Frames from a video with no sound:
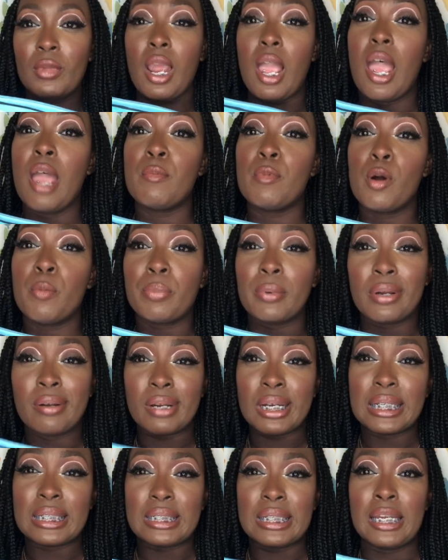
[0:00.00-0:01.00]
I'm
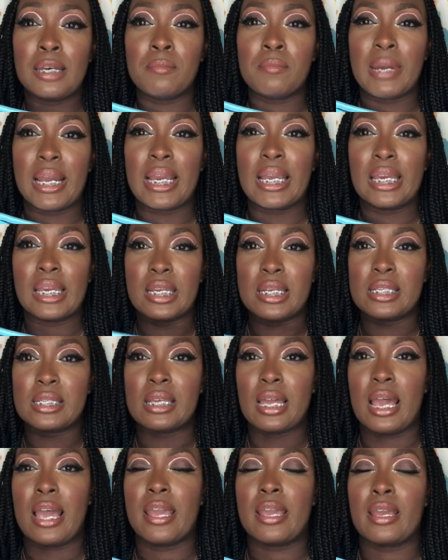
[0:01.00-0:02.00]
upgrading my kit.
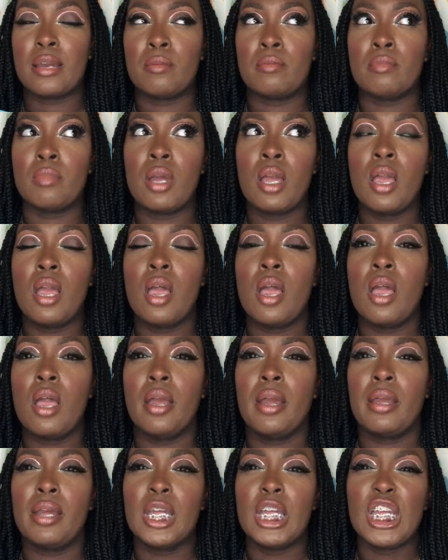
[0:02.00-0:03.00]
I am
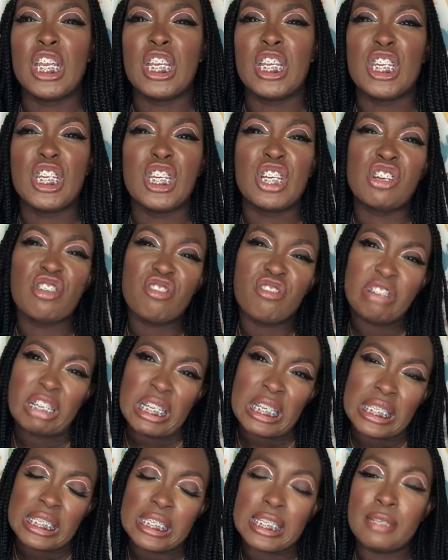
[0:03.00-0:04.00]

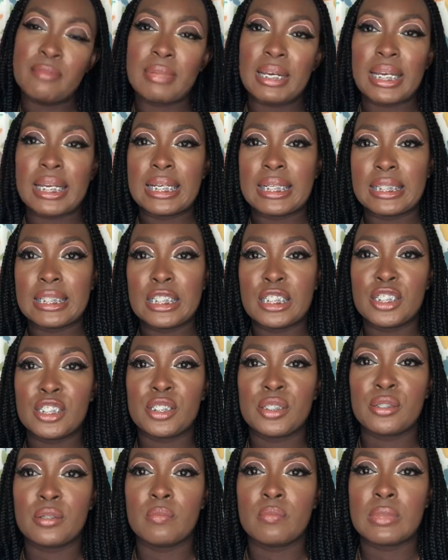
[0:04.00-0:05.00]
decreasing my kit in
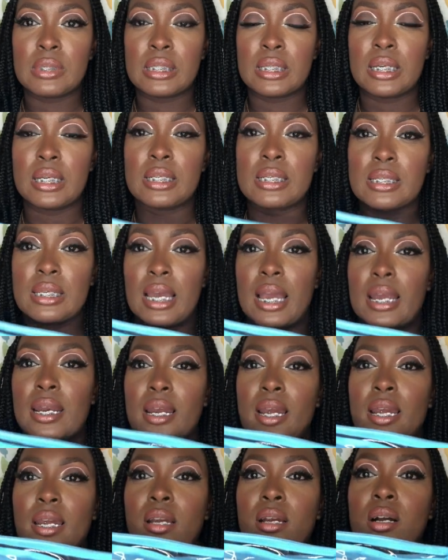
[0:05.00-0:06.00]
some sense, and
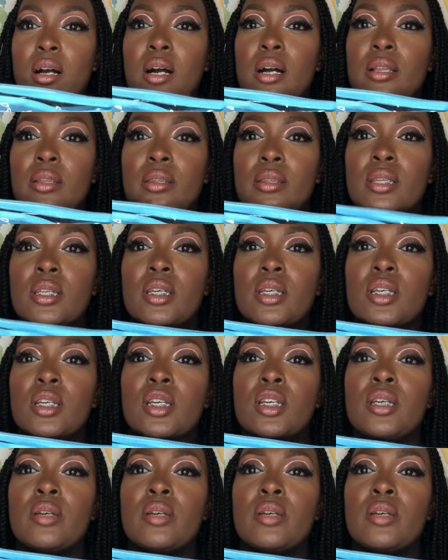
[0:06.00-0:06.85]
I got the